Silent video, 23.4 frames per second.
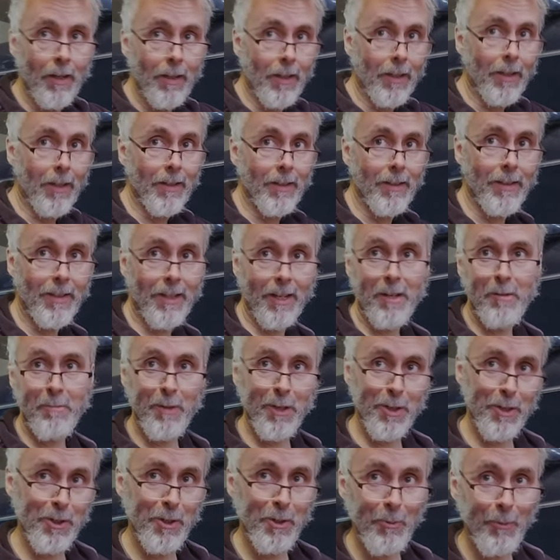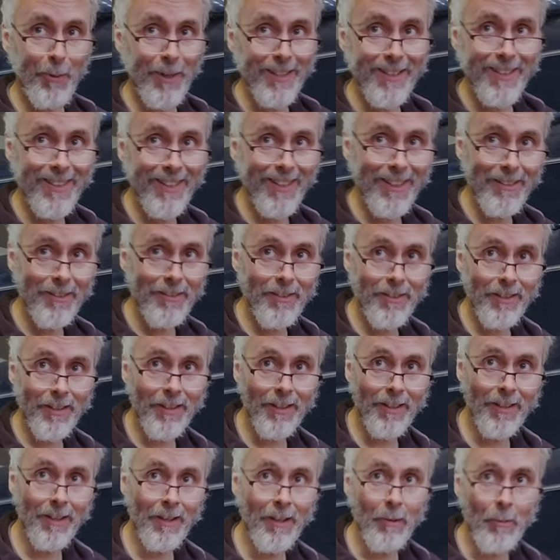You can demist your windows,
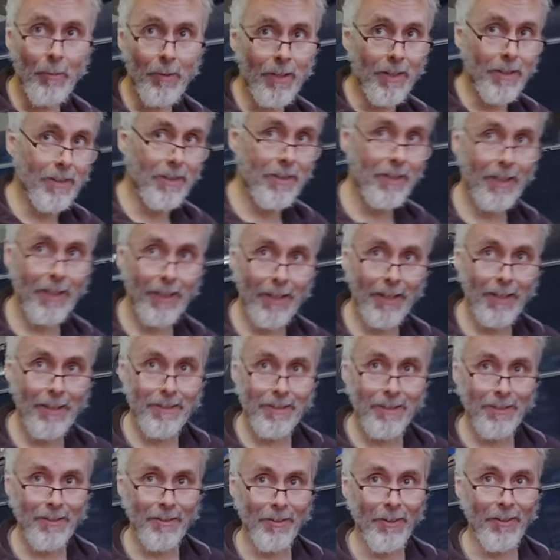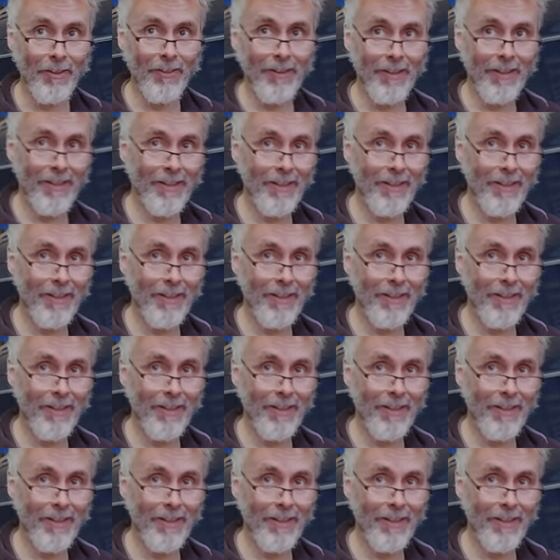your seat heater's on.